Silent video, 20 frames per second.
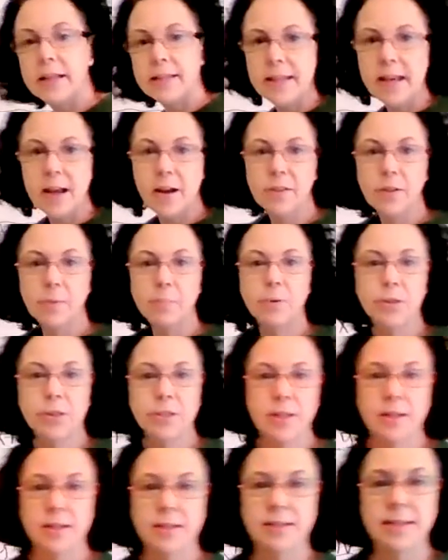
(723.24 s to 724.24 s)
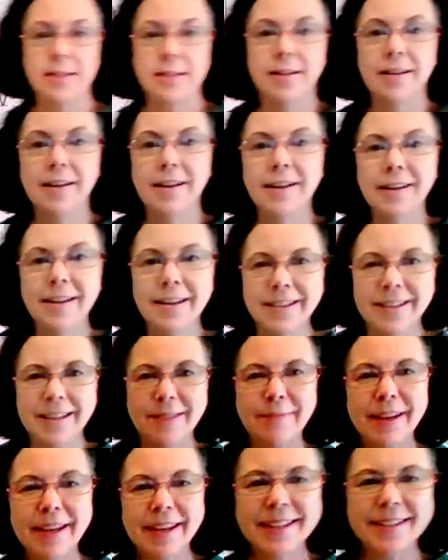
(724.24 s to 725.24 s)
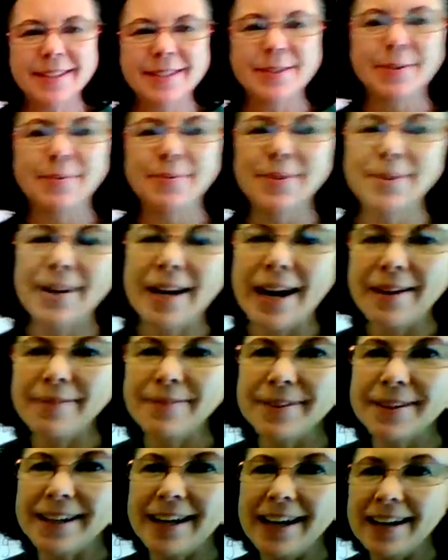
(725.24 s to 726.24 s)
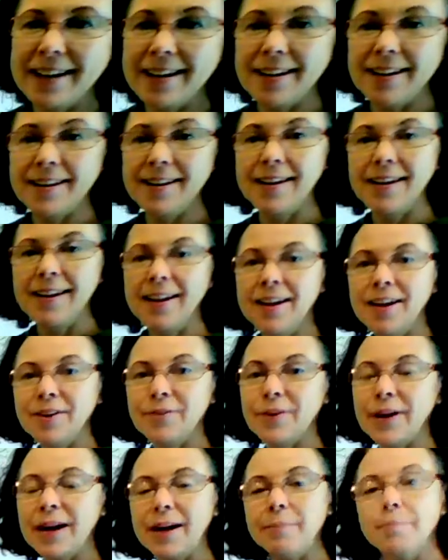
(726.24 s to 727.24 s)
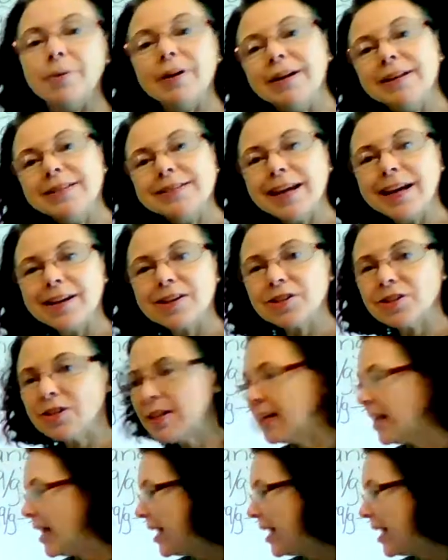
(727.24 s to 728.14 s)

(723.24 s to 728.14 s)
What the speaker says: That's how the book does it. They make it super complicated, right? But it's actually